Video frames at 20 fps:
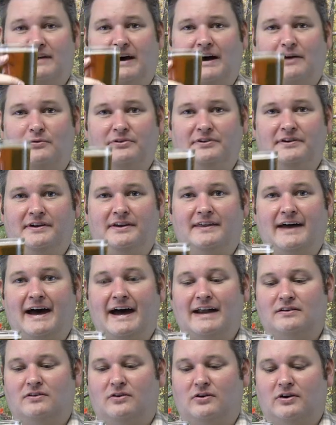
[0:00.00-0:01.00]
not really
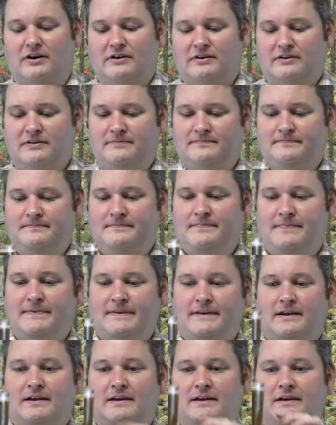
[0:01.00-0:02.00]
that dark,
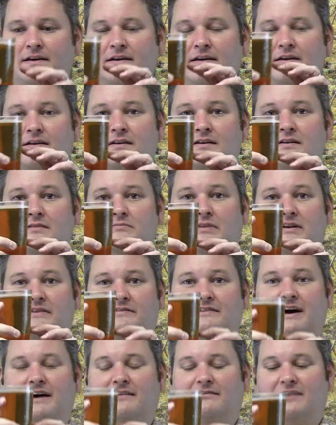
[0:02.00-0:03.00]
but
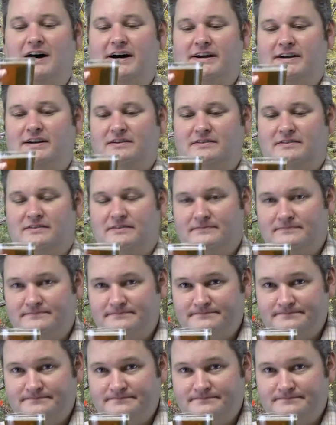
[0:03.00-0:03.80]
it's not light either.